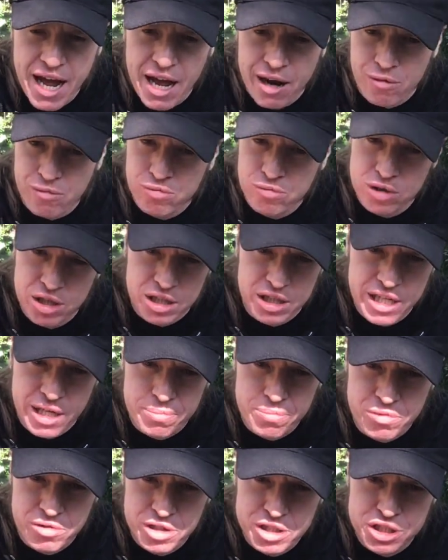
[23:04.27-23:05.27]
I really
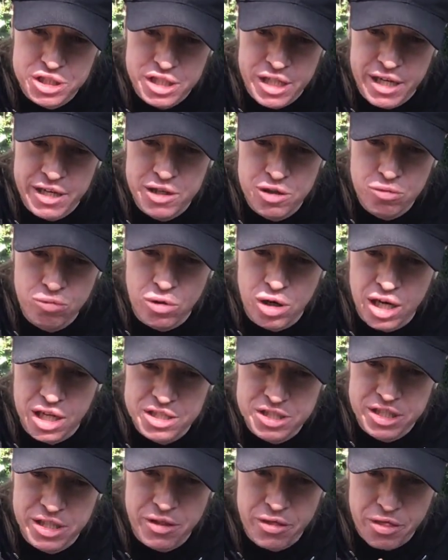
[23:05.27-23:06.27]
appreciate you
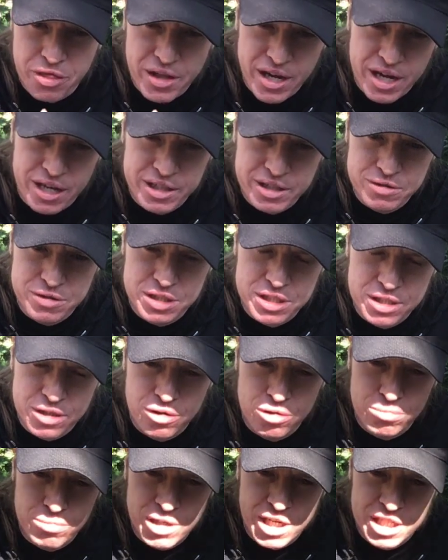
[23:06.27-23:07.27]
watching. Thank you
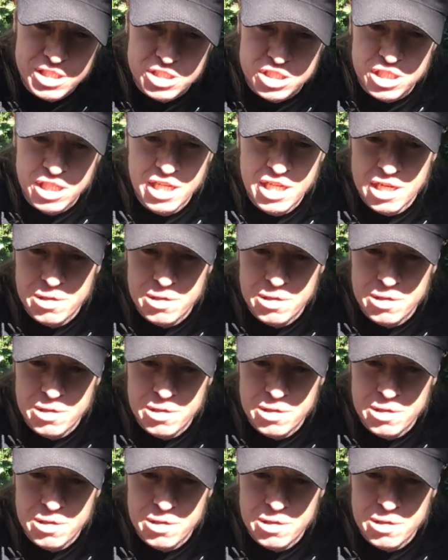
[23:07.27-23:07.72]
so much.